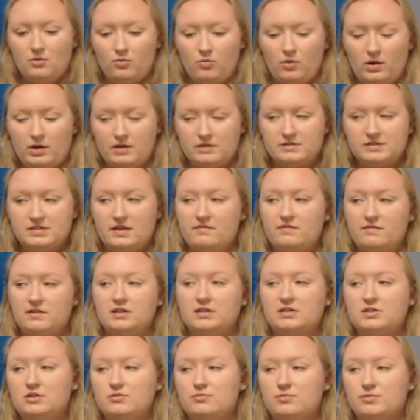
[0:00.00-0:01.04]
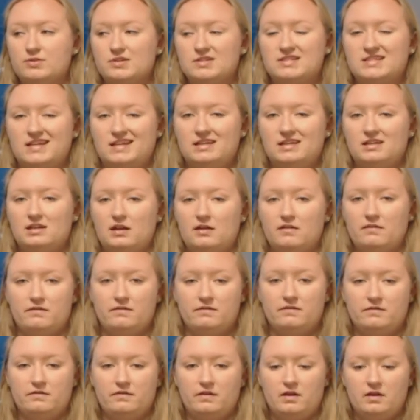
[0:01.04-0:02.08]
where 72%
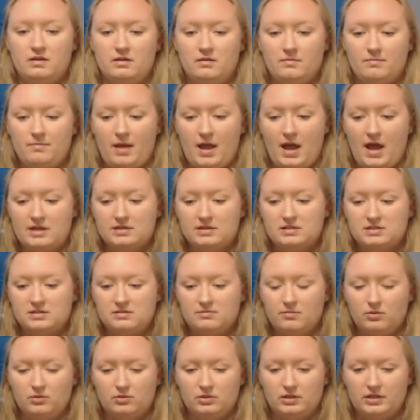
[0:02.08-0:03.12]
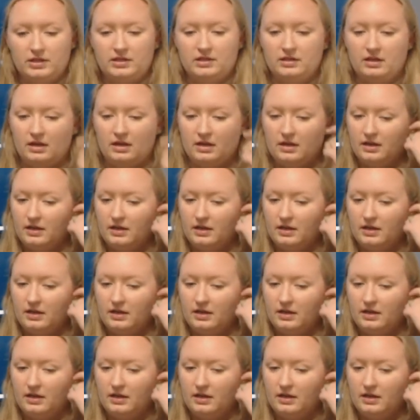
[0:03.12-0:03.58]
of past bullied